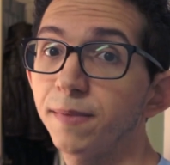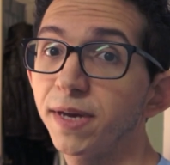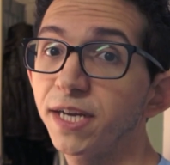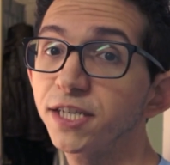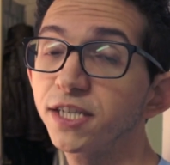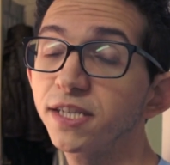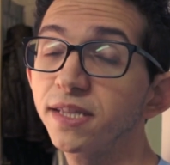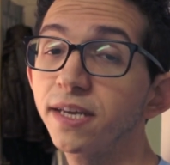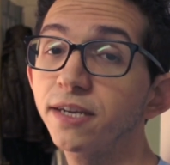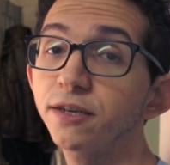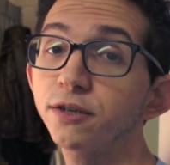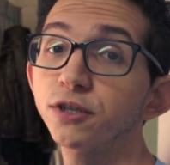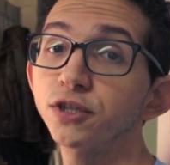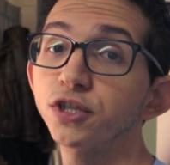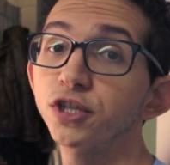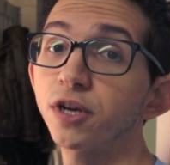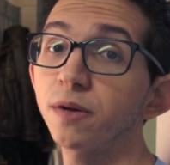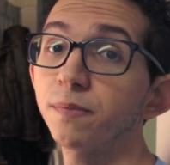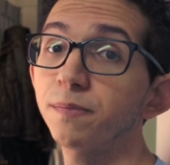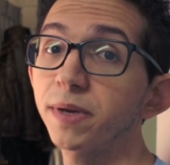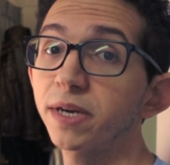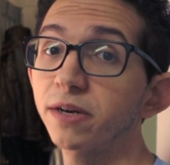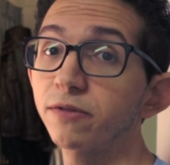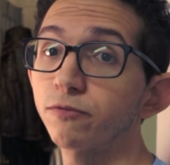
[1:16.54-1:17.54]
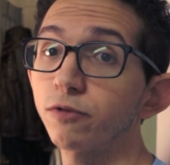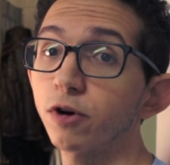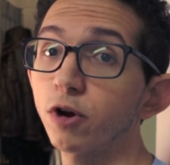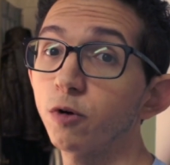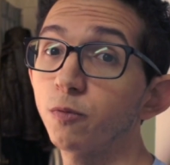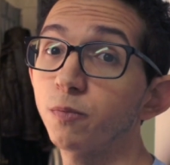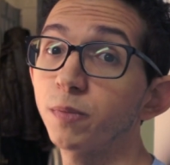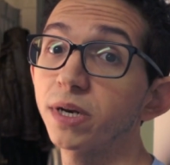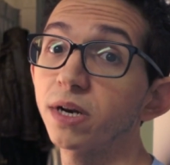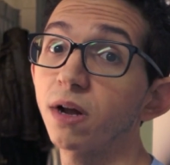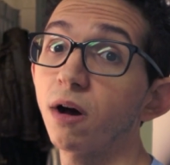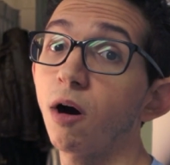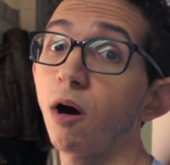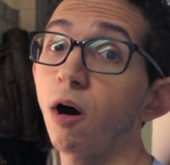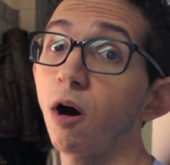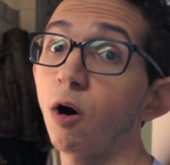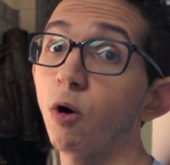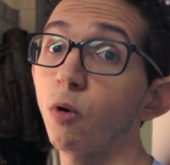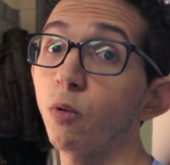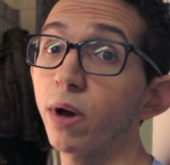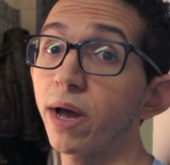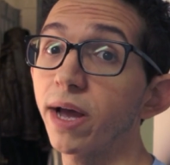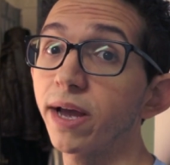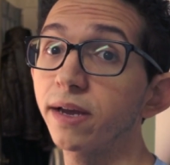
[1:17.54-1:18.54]
Imagine that you're jumping rope in a
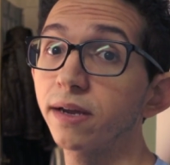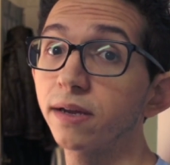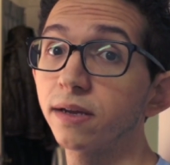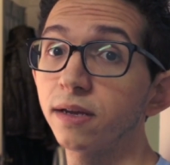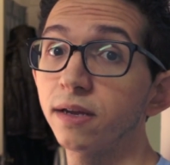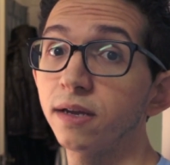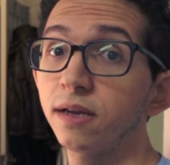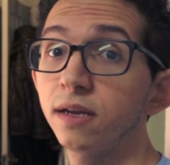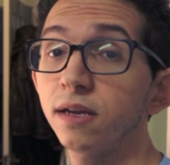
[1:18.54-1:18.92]
hallway.